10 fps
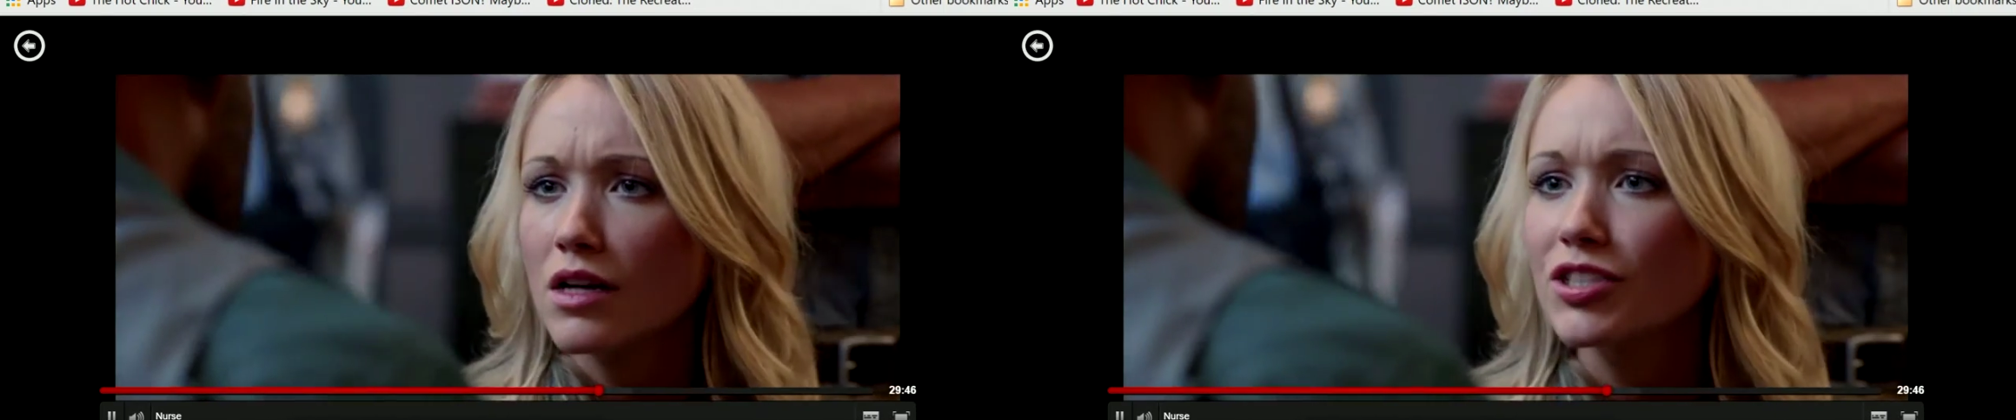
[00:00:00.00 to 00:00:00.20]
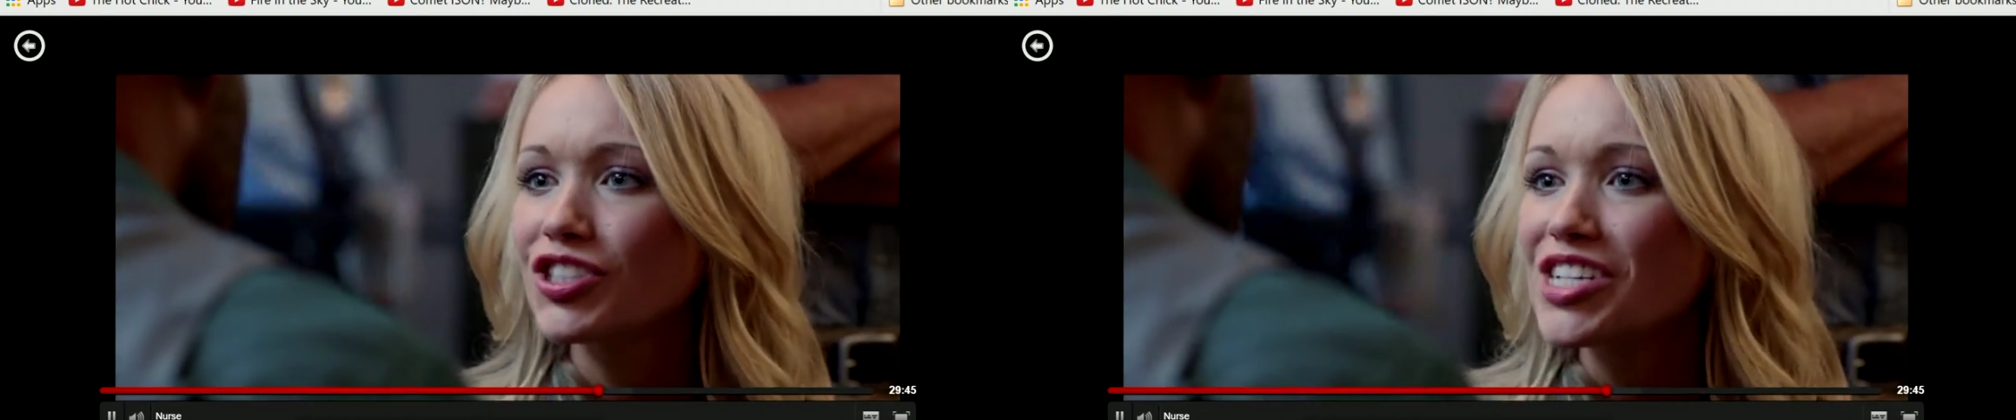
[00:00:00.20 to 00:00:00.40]

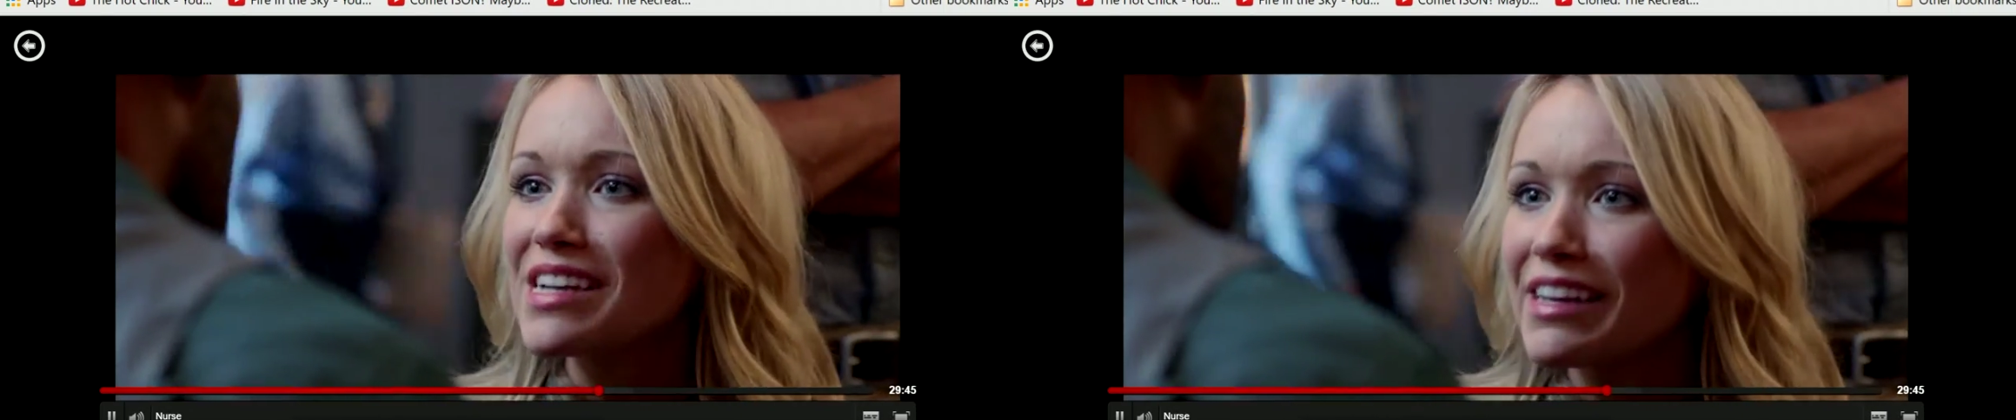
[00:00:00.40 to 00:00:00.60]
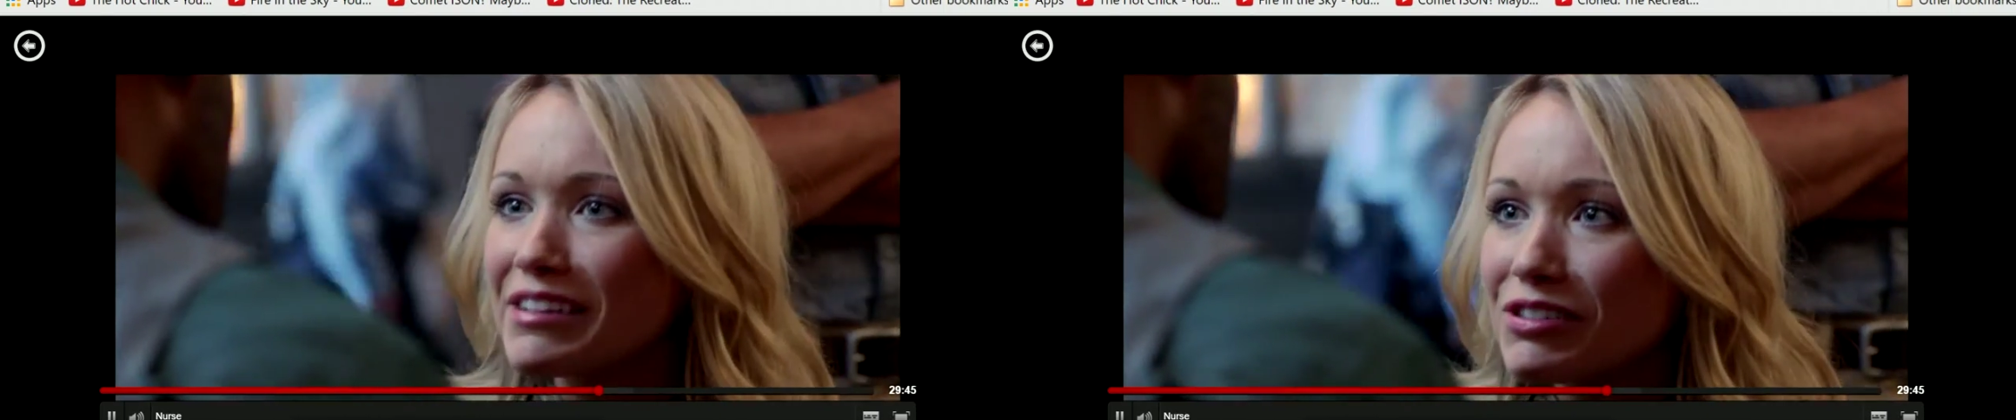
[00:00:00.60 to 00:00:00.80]

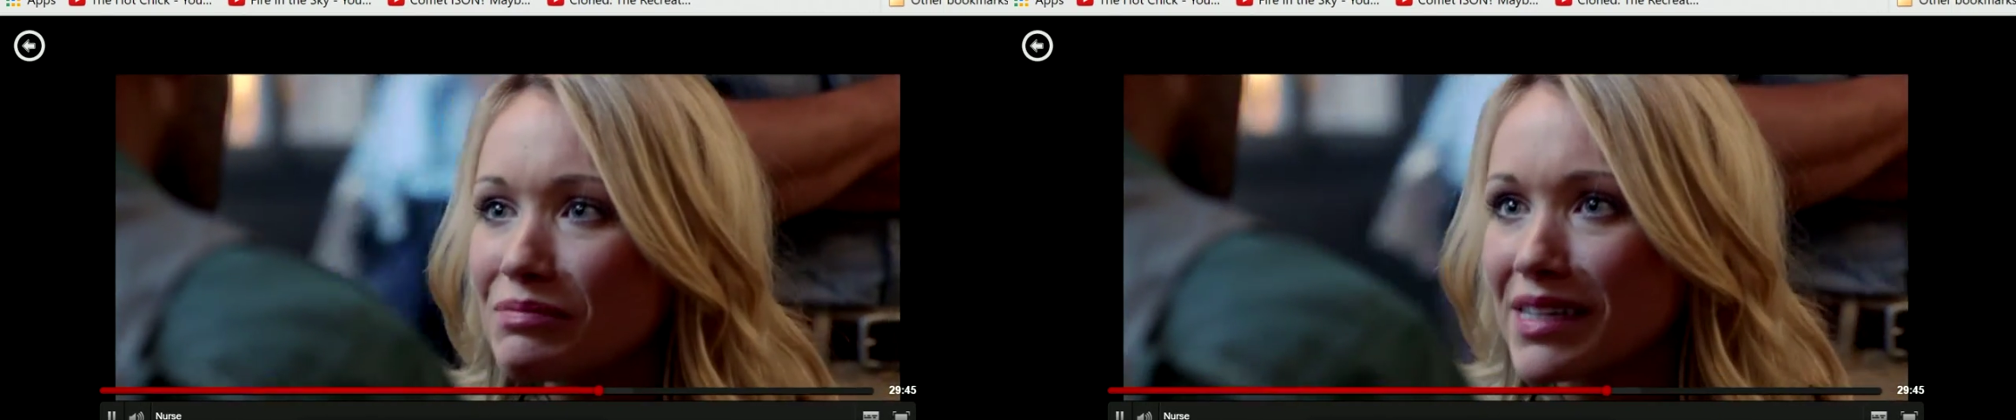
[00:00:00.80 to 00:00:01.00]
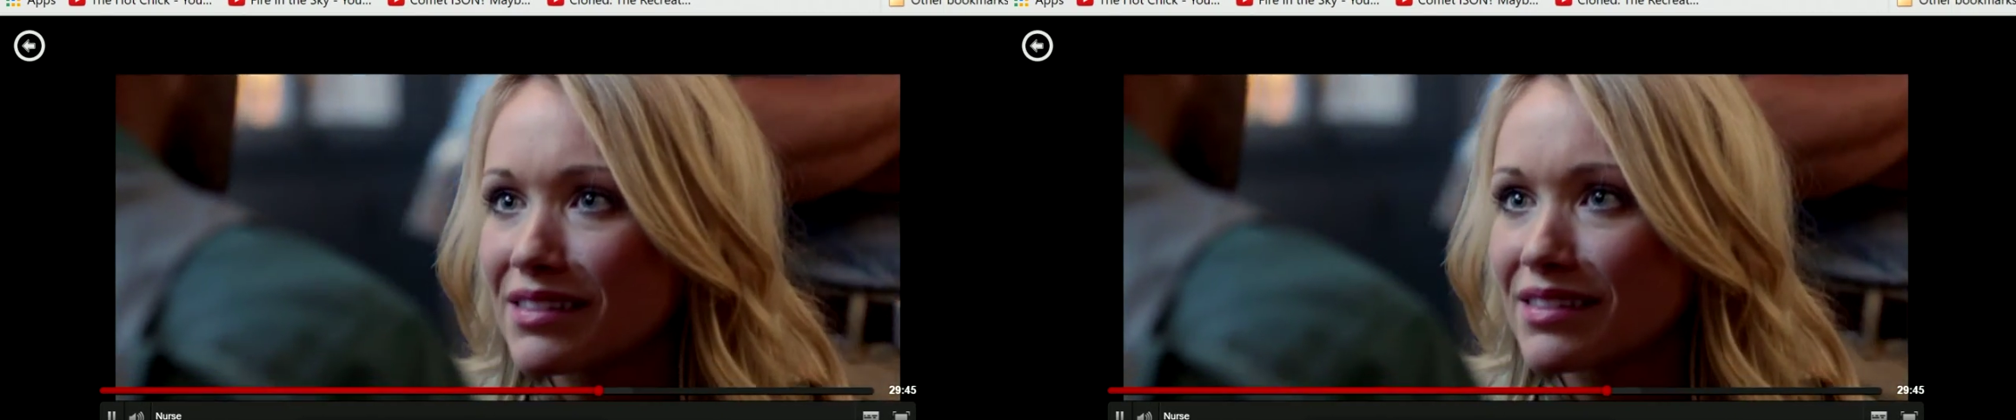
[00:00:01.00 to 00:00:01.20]
She killed
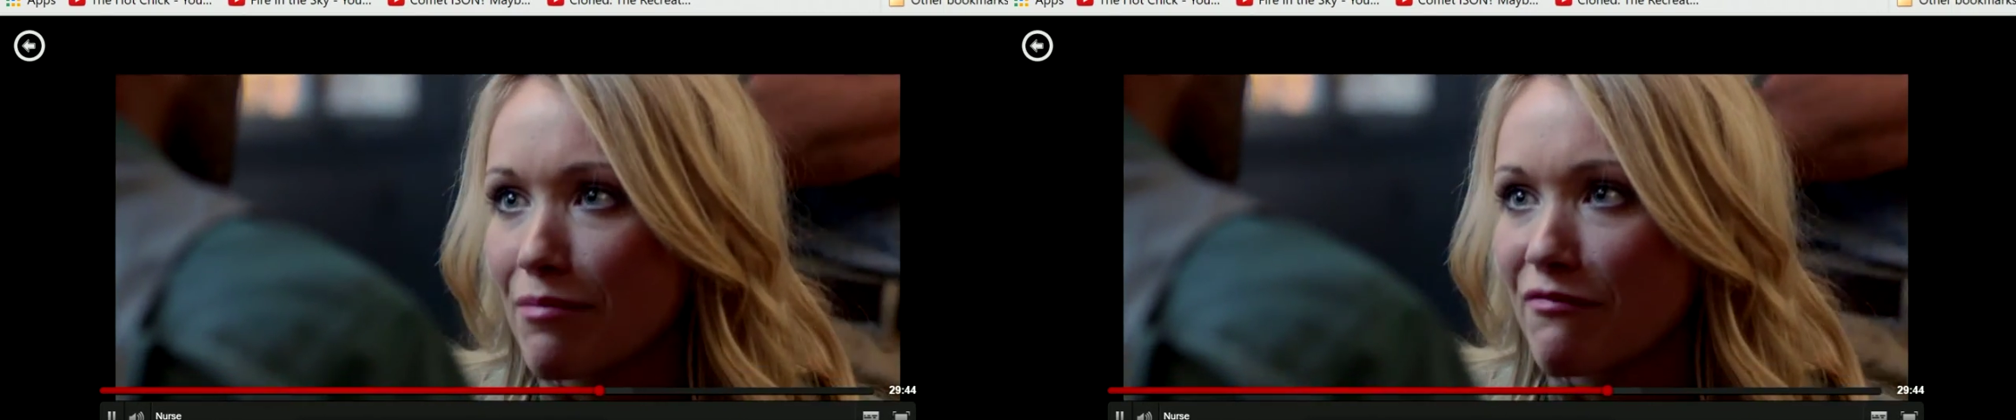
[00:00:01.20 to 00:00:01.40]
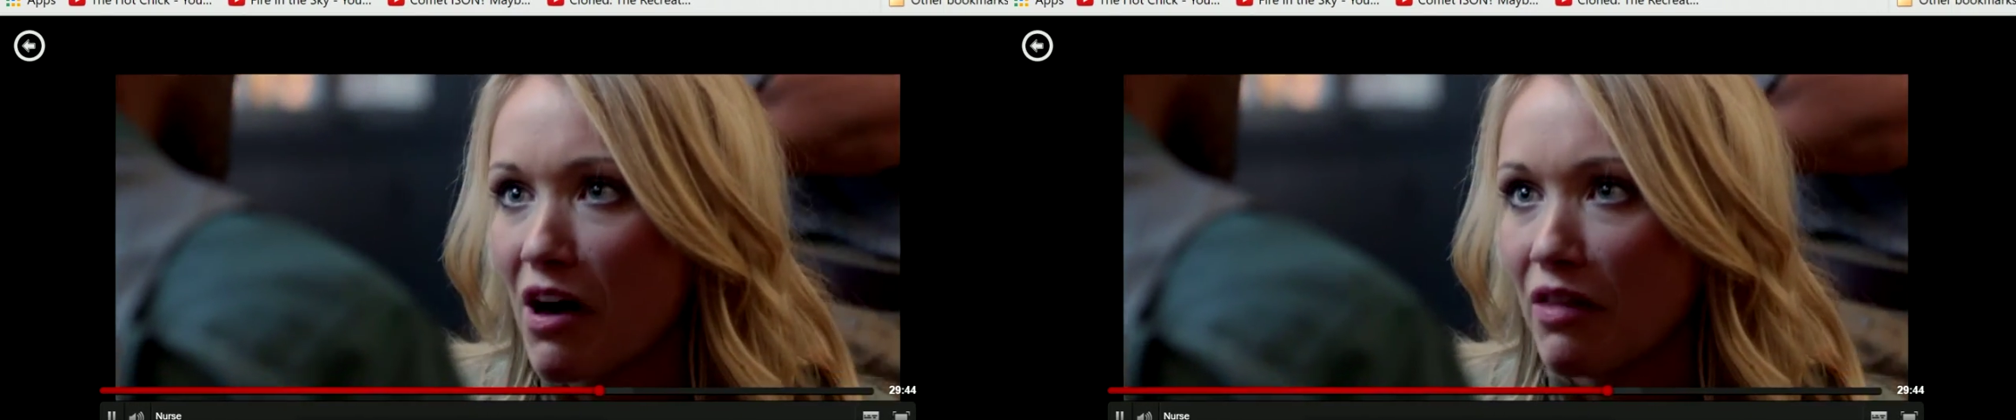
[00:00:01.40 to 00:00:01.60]
my
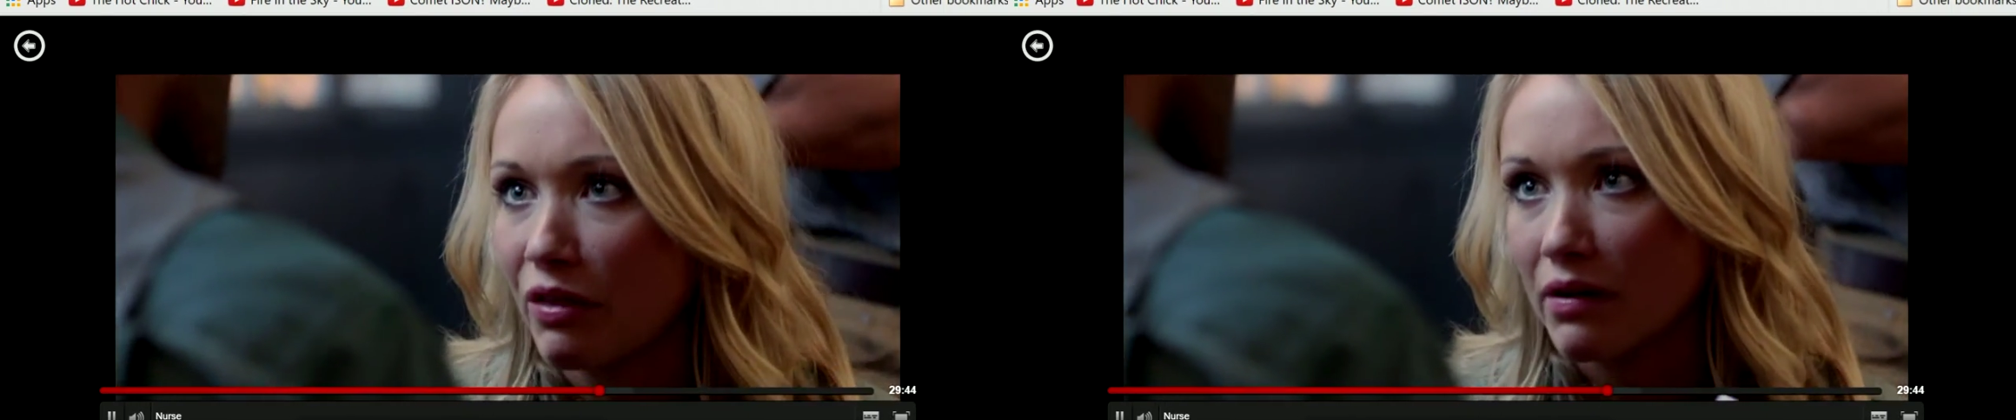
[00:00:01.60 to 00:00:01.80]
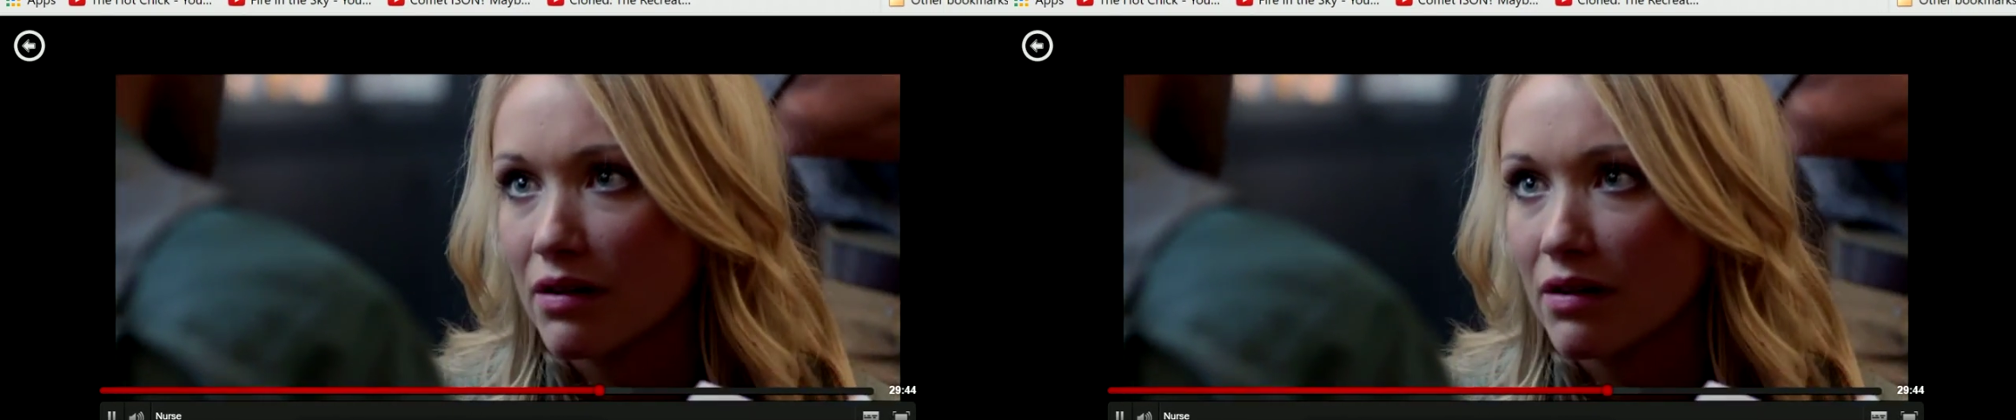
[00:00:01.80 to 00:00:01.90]
stepfather.